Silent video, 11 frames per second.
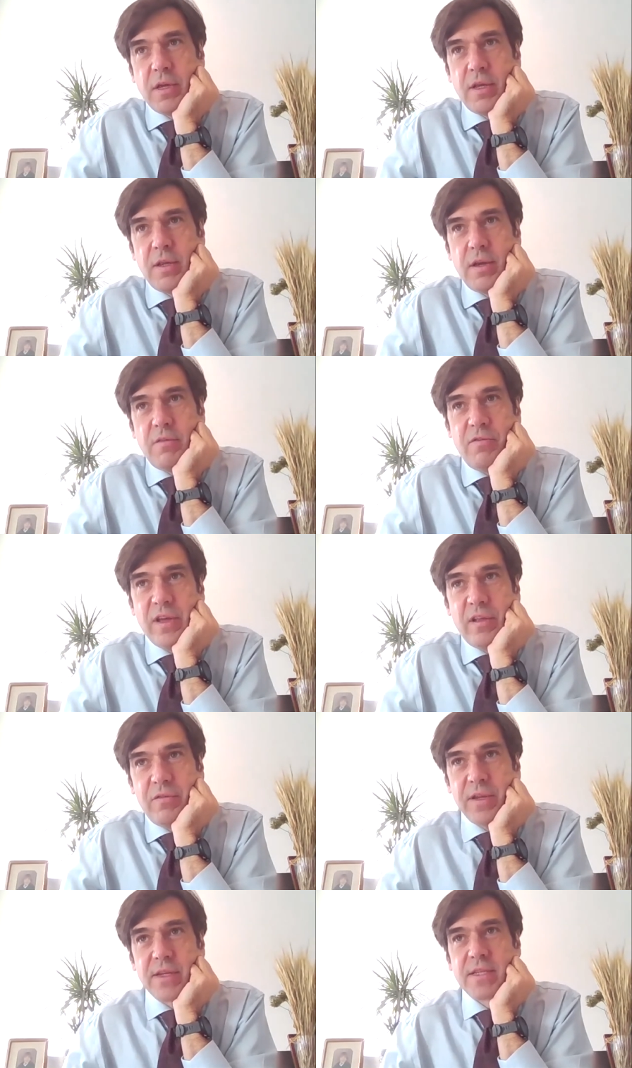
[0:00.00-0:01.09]

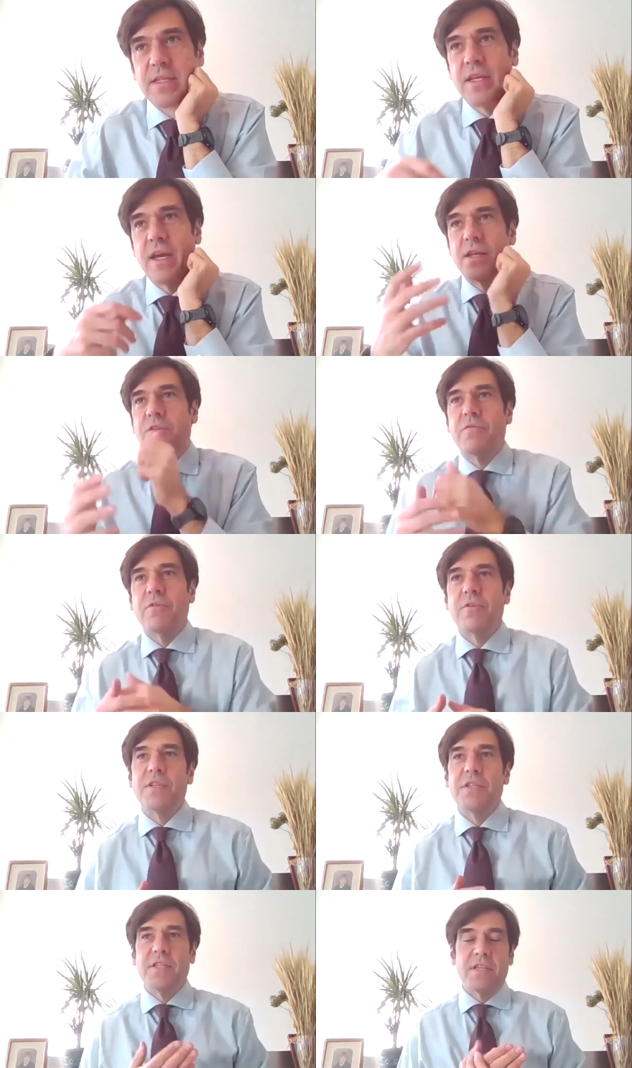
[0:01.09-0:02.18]
velvet touch
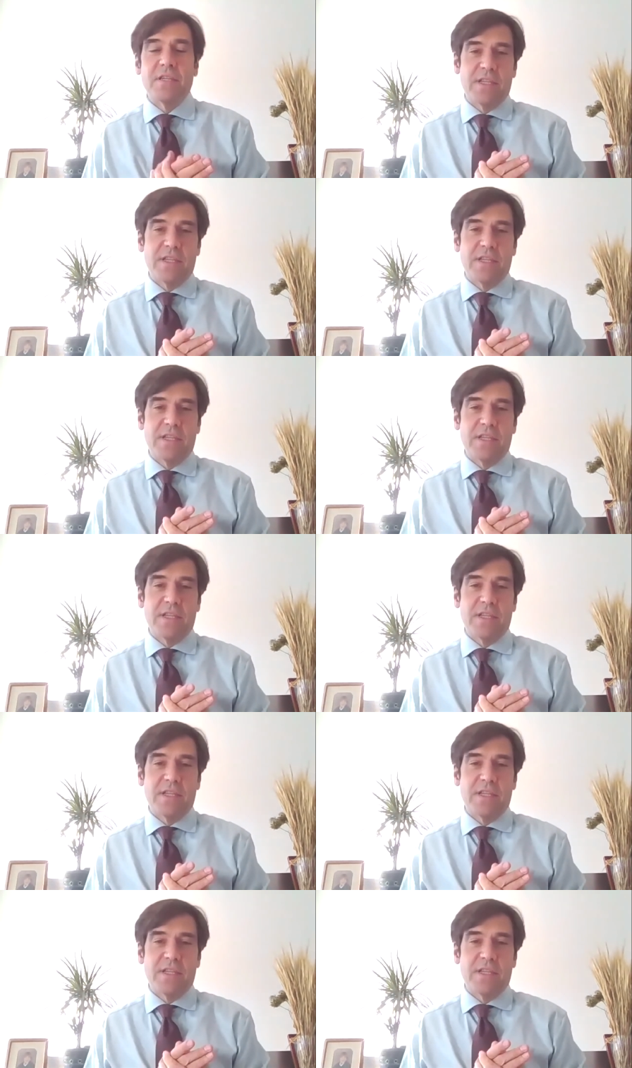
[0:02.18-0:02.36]
versus the